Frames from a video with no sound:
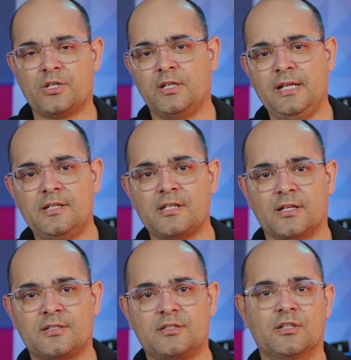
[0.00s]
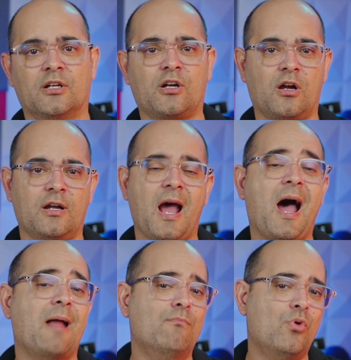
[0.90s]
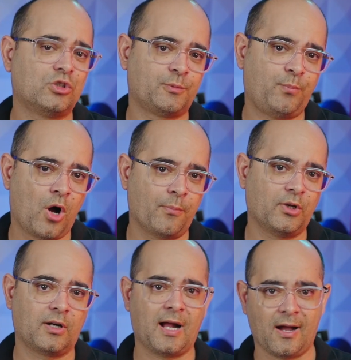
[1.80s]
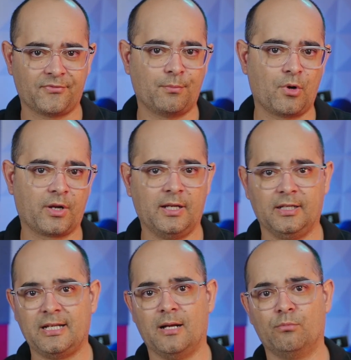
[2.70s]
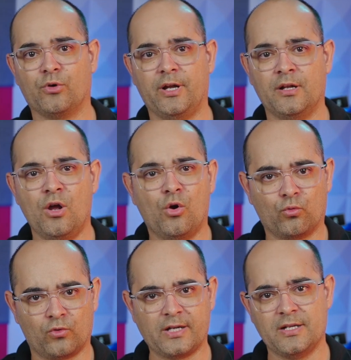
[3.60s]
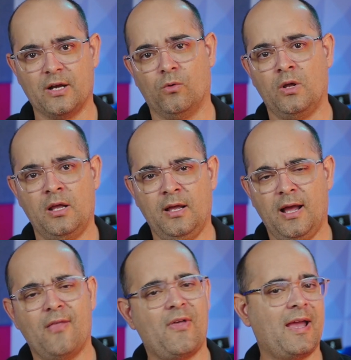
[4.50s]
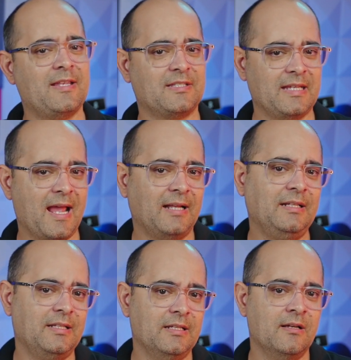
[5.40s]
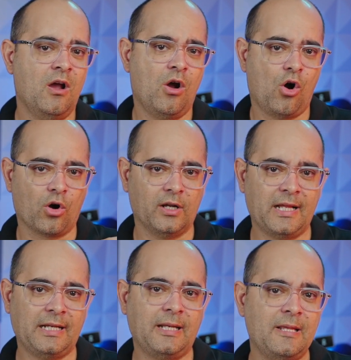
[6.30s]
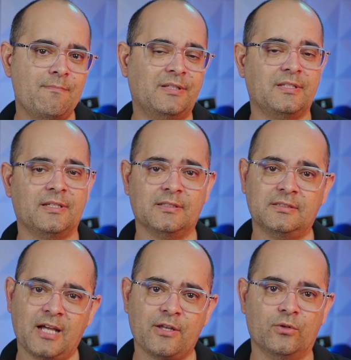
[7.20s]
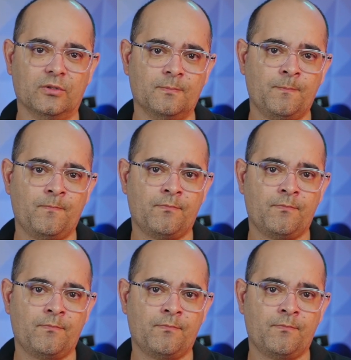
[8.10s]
Which leads us to the current and most popular aftermarket light upgrade right now, and that is the LED, or light emitting diode.